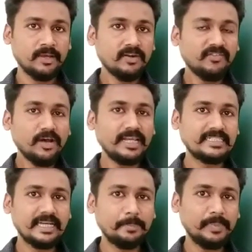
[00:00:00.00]
For
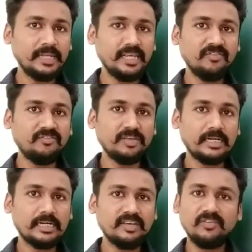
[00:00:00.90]
example, if
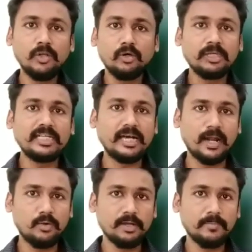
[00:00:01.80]
you look on the
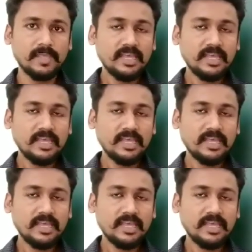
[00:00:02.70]
ground,